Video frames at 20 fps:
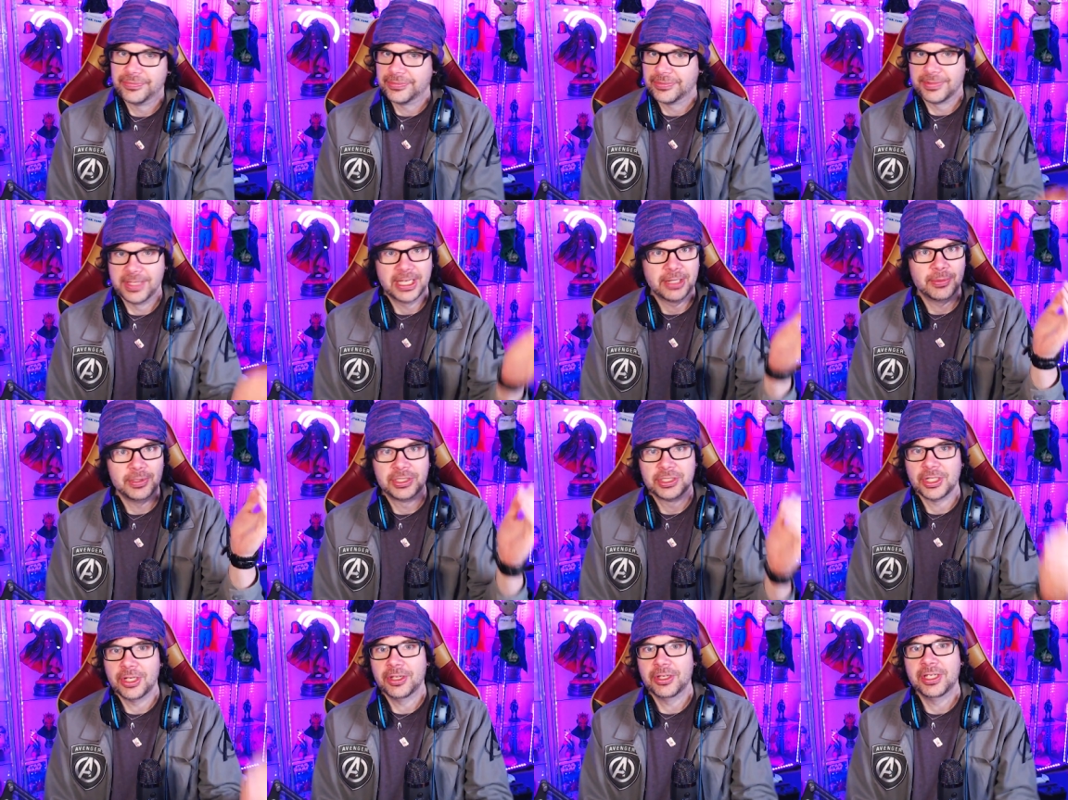like we
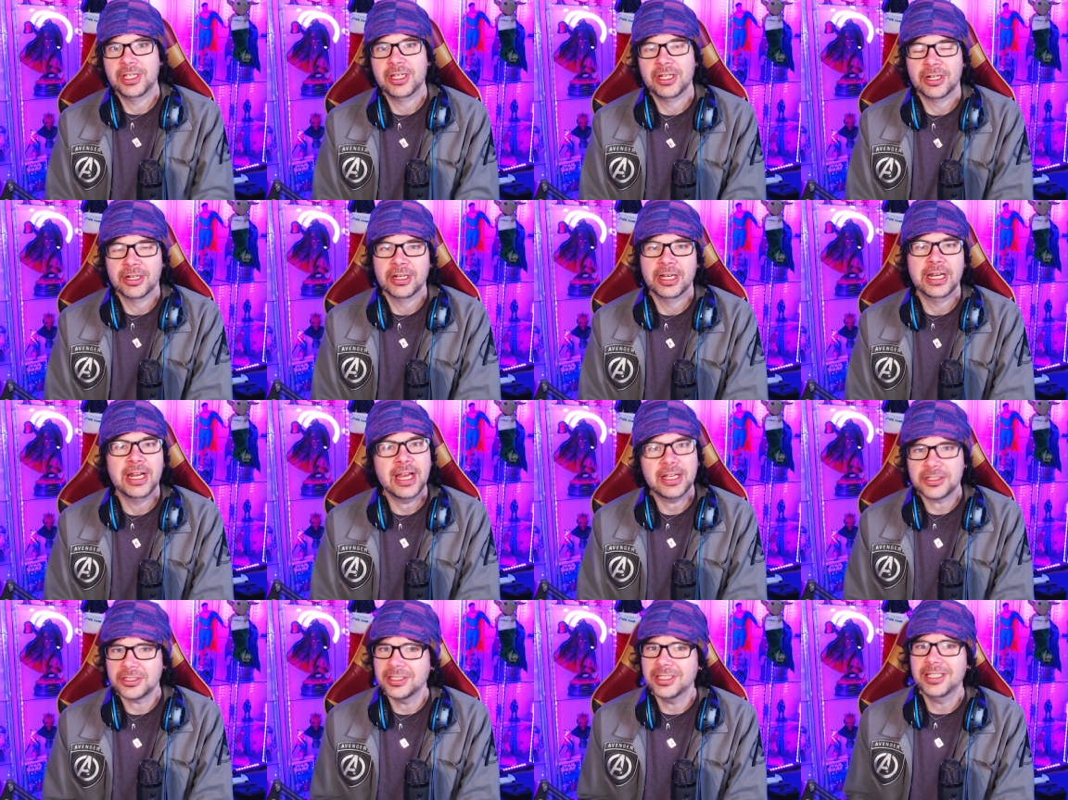saw here. And
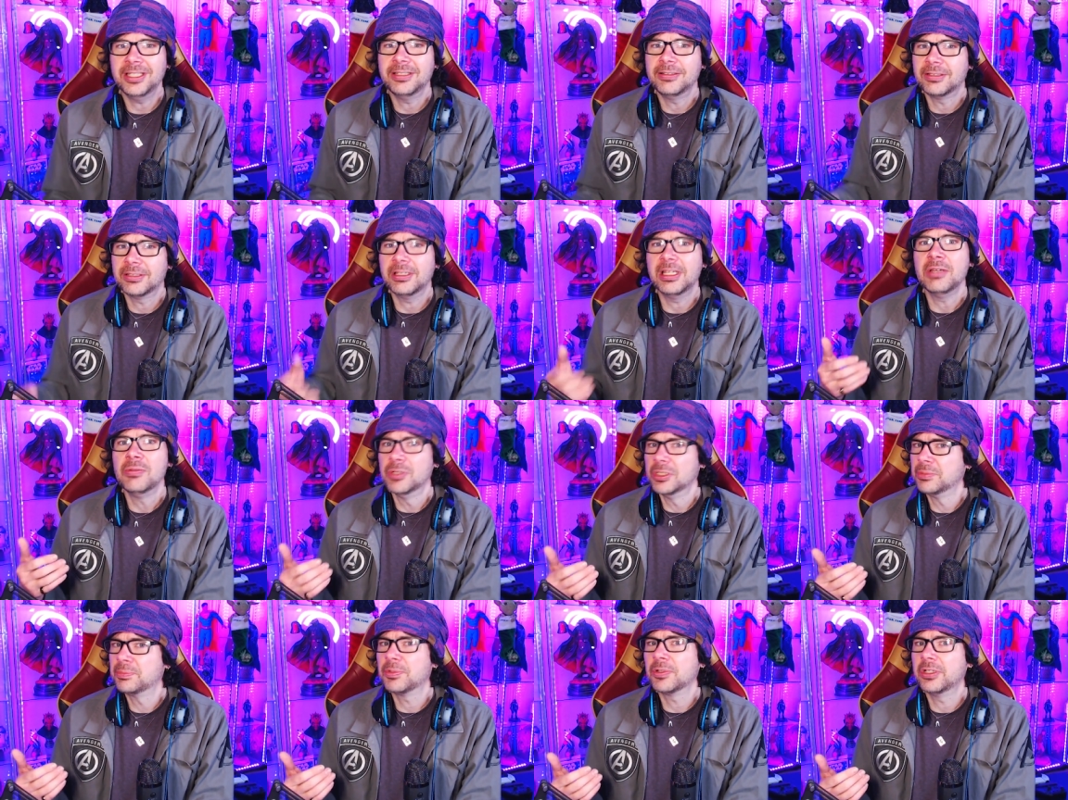actually, he
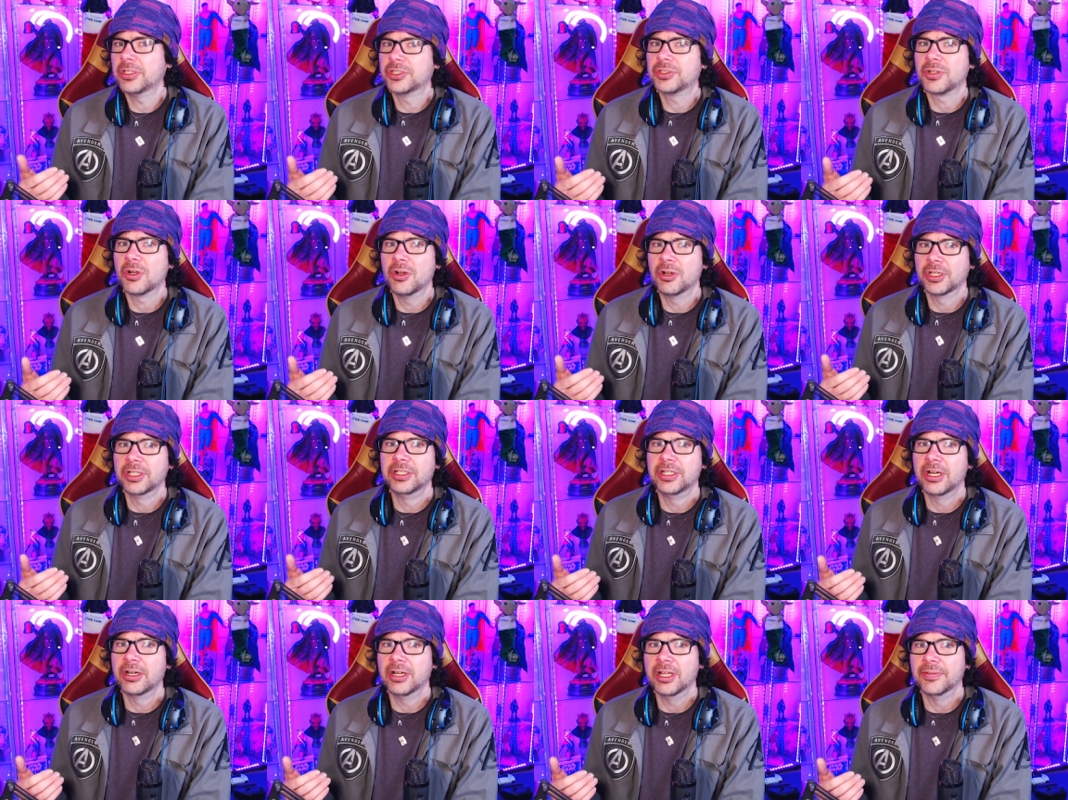was pretty strong in
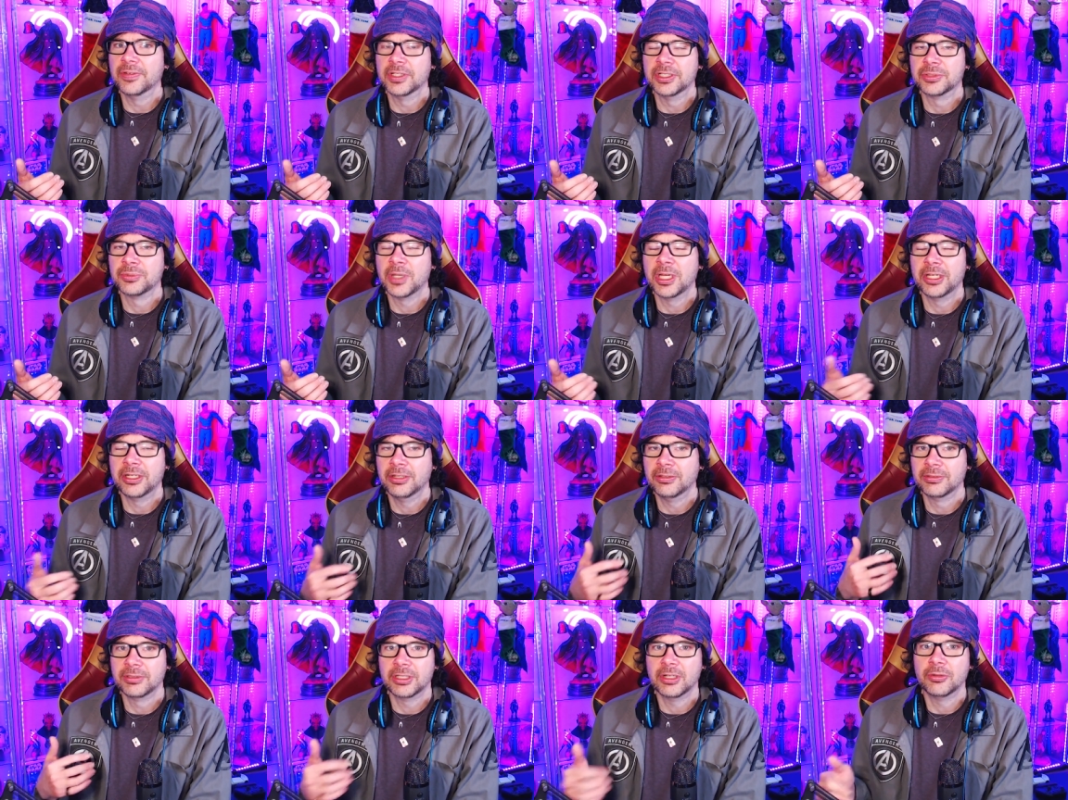Daredevil as well.
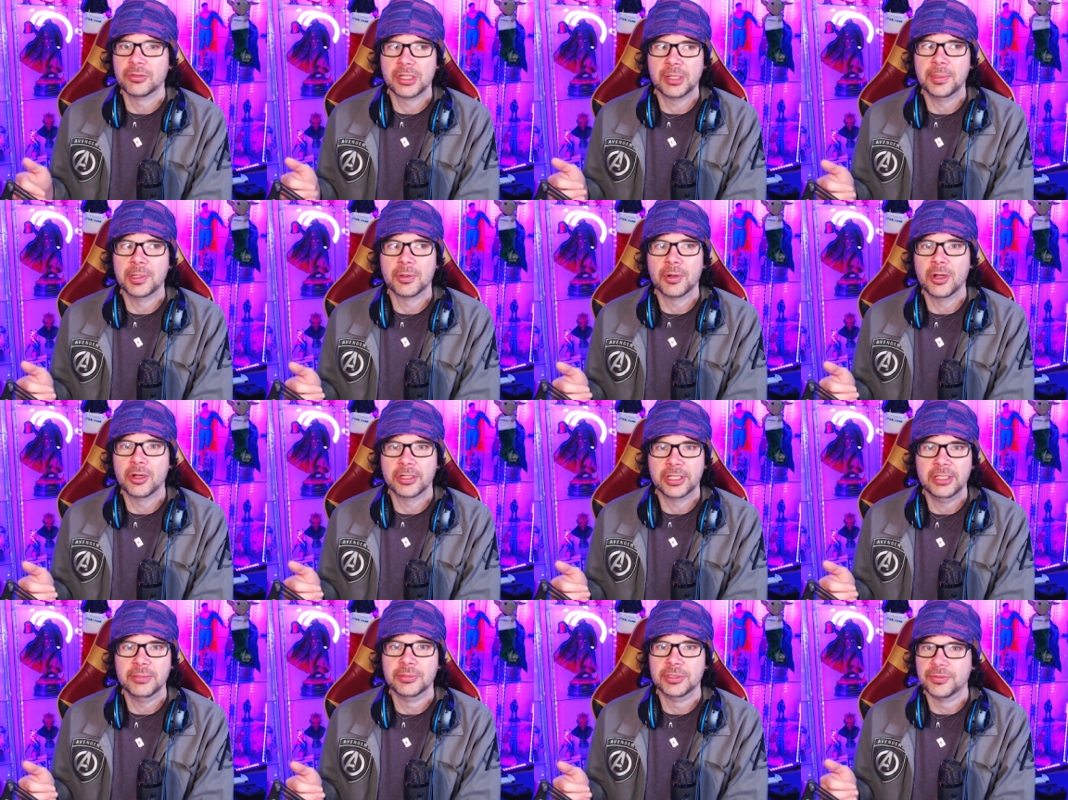Don't, don't get me wrong.
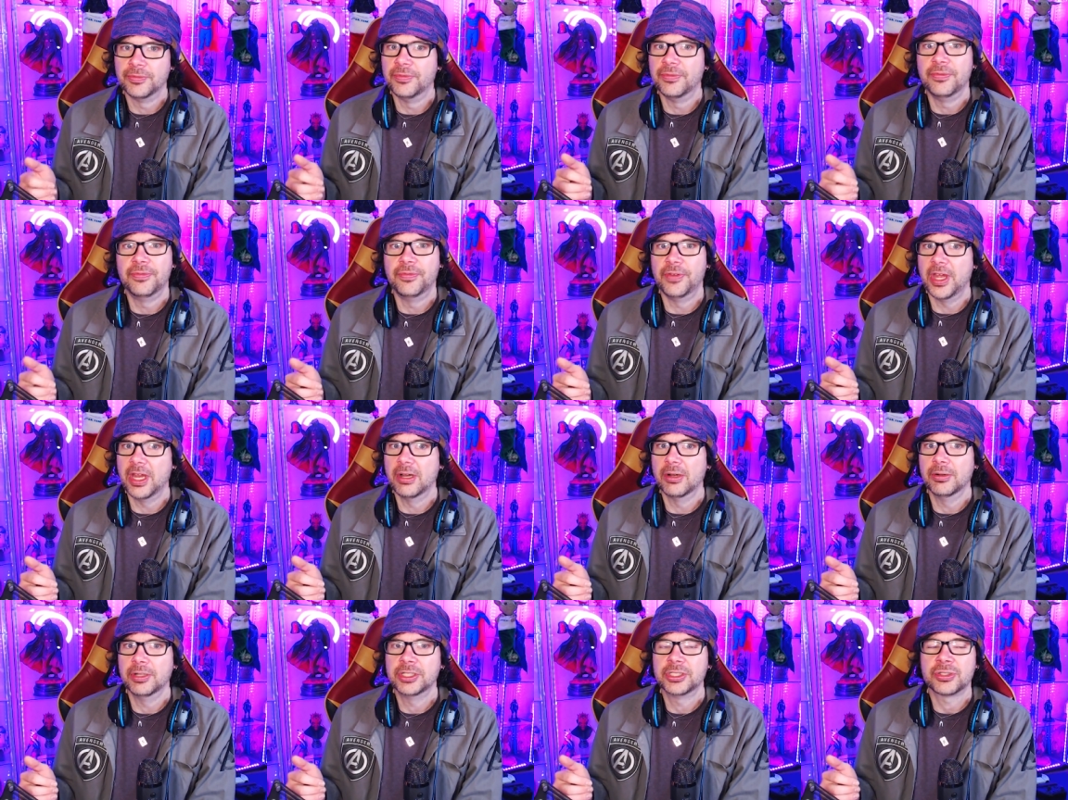He was
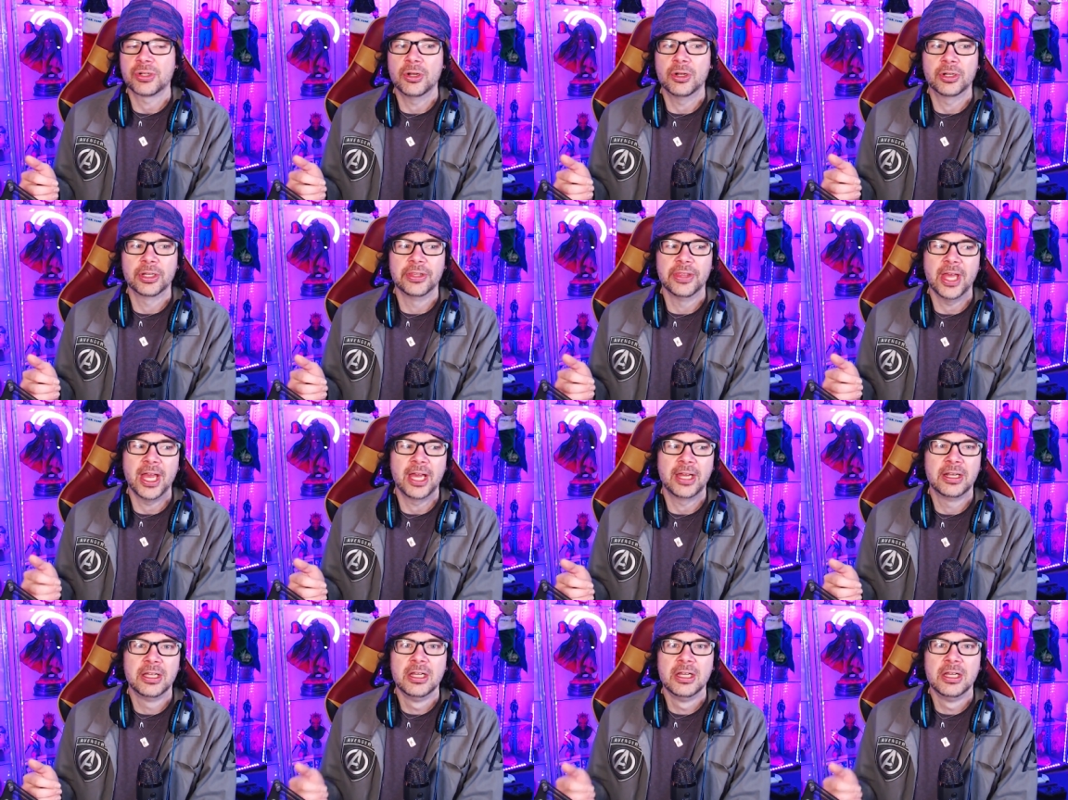very strong in that.